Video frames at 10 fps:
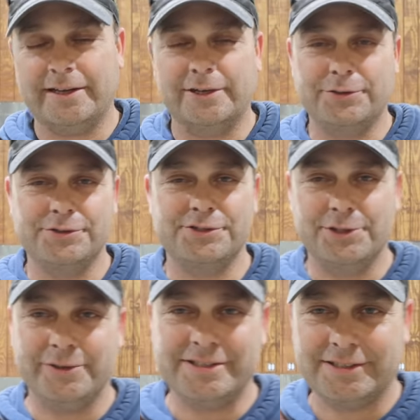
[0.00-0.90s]
I know there's
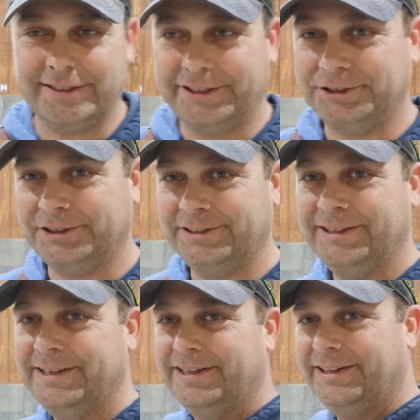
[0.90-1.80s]
no insulation
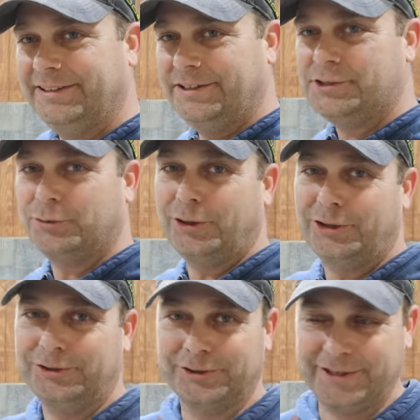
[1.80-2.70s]
in this
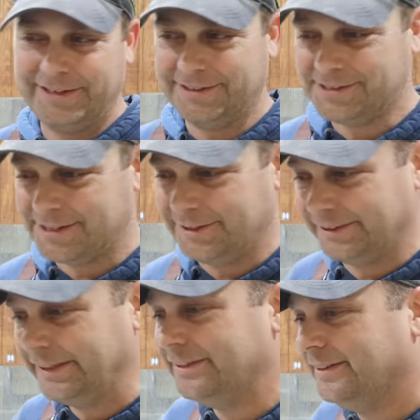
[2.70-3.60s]
wall or in the
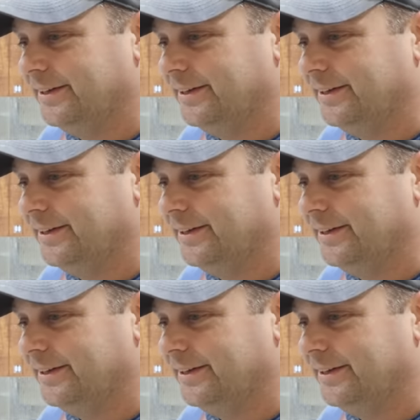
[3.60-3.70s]
ceiling,